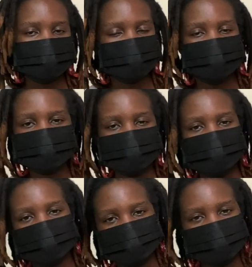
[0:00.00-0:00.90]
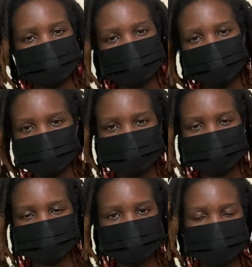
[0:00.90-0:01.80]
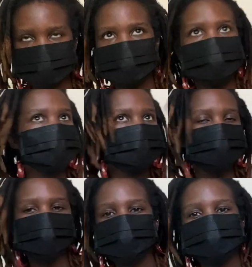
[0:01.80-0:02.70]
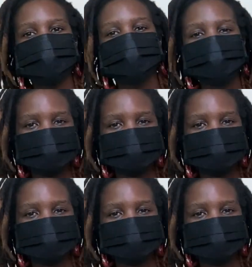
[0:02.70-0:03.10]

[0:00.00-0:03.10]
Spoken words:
Obviously, by the time I post this, it would have all been over.